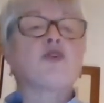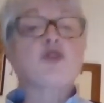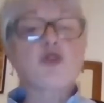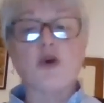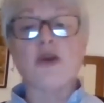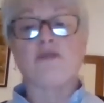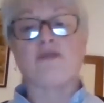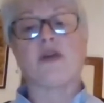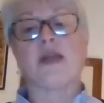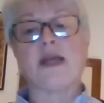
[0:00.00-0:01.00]

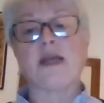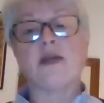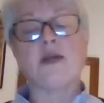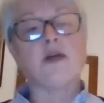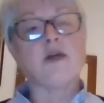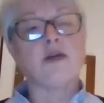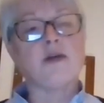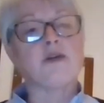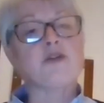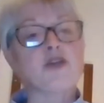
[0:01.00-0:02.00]
joyfully
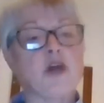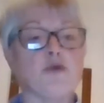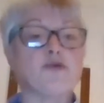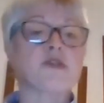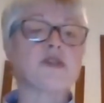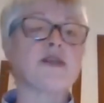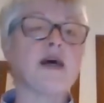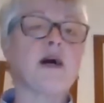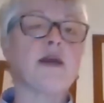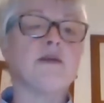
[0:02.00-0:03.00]
chose to
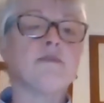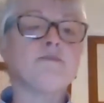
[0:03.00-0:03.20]
die.